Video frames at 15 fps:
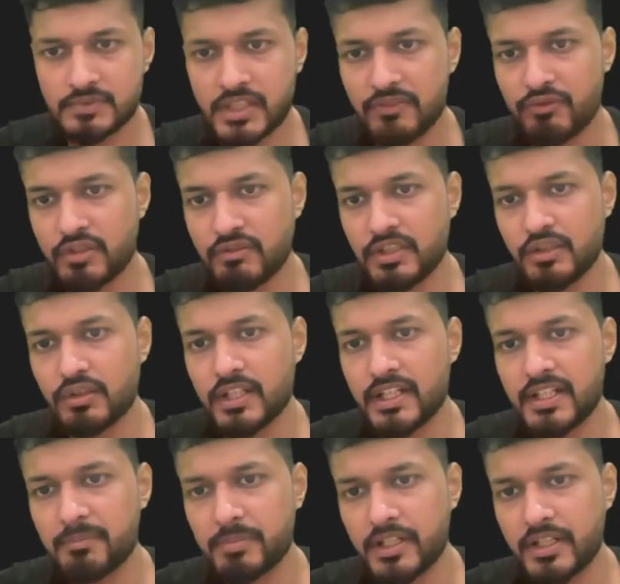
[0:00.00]
T4 will go
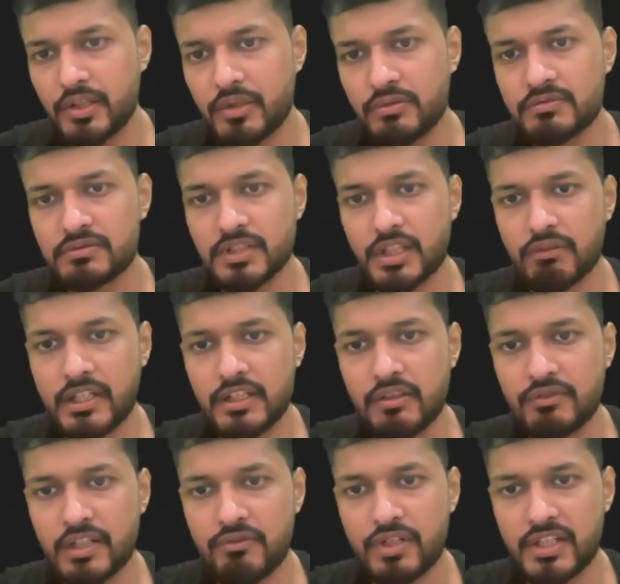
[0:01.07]
ahead and print 2. Now
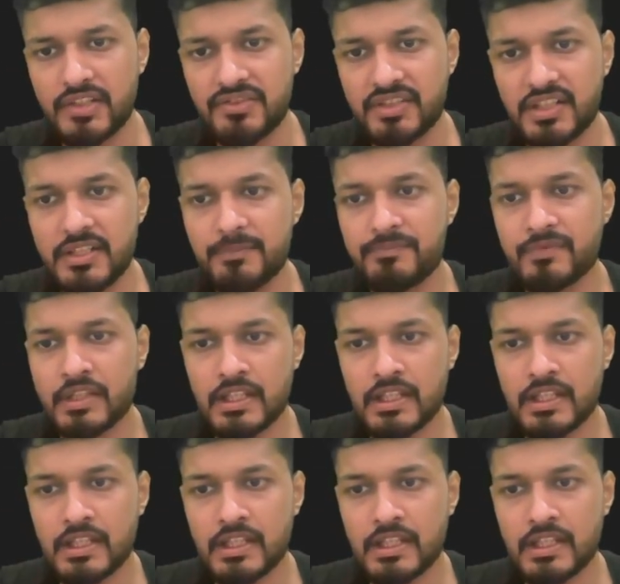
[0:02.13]
value of counter is 3.